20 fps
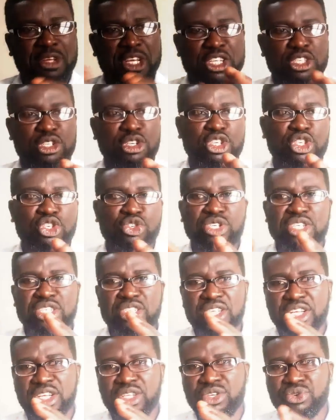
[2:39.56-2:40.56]

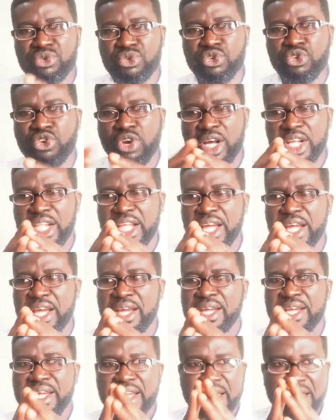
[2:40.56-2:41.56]
industries in the rural
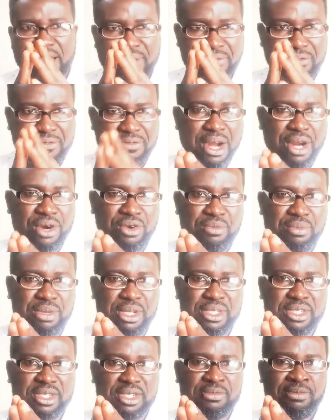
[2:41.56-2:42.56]

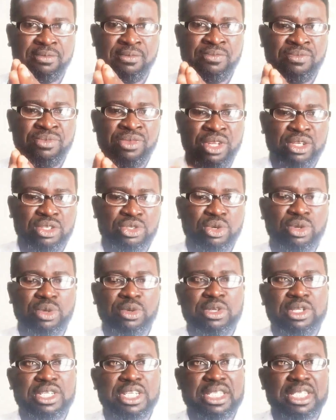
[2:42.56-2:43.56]
environment.
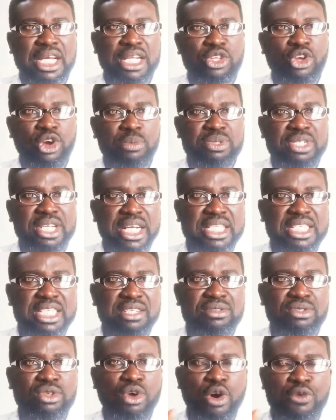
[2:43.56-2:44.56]
So these are the
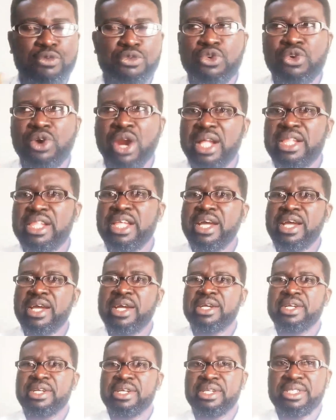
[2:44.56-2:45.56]
objectives of rural
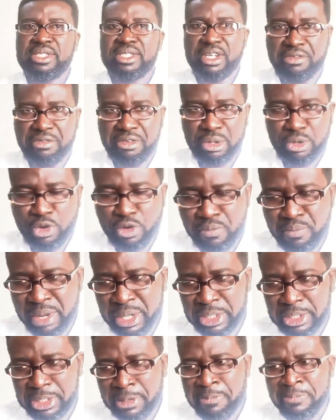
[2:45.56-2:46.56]

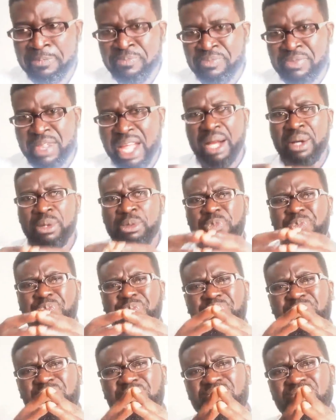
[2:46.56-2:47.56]
development. Now,
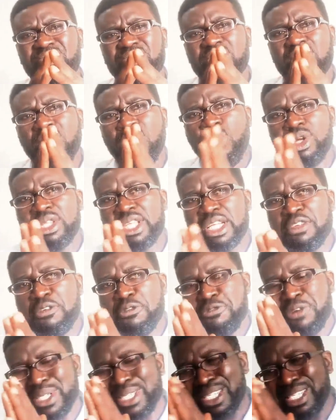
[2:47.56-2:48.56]
what are the
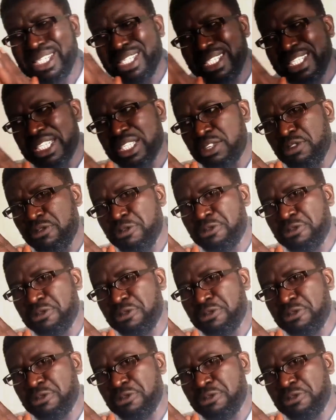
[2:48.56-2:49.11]
facilitating